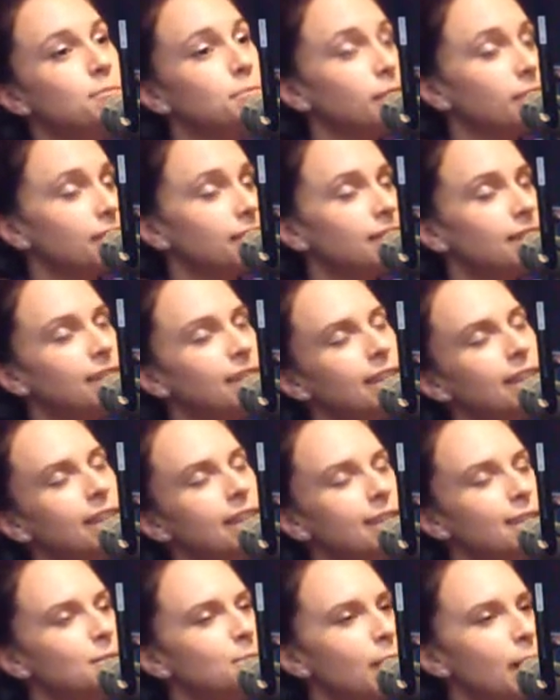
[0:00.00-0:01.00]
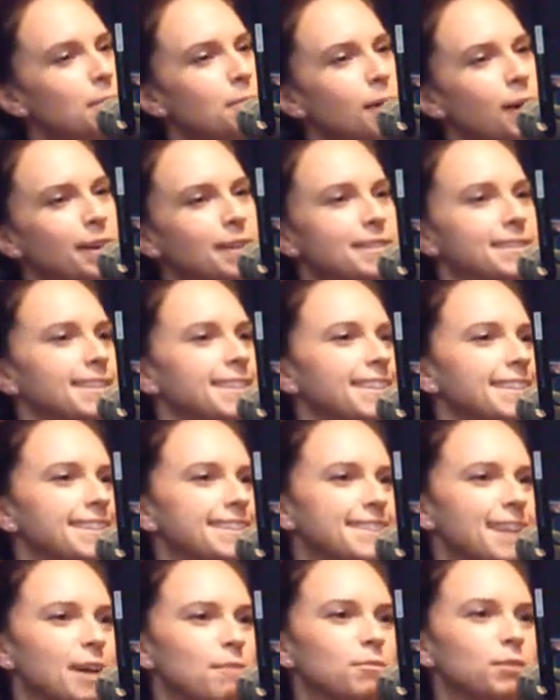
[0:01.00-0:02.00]
politically, it is bipartisan. It
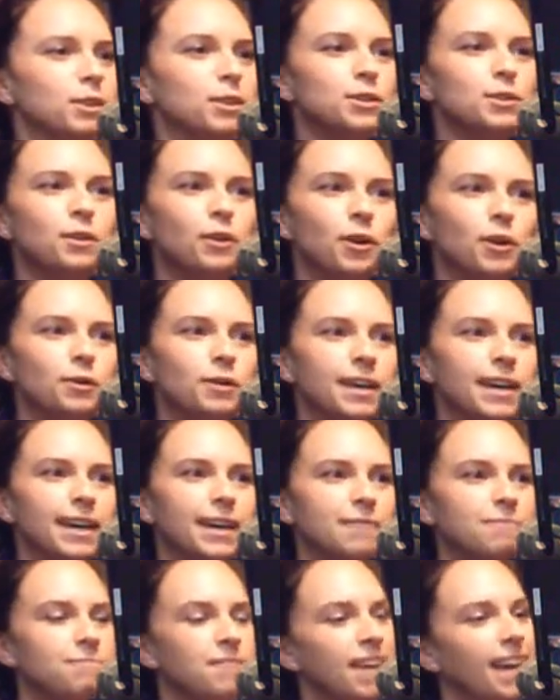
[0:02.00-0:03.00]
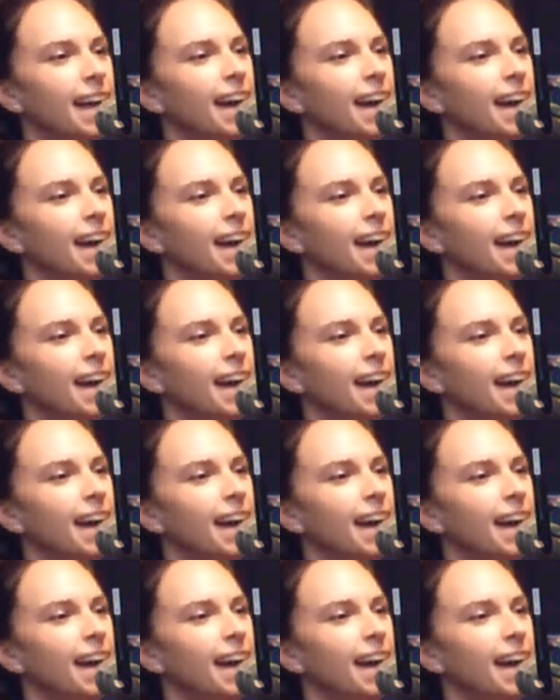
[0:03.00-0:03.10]
is not blue or red.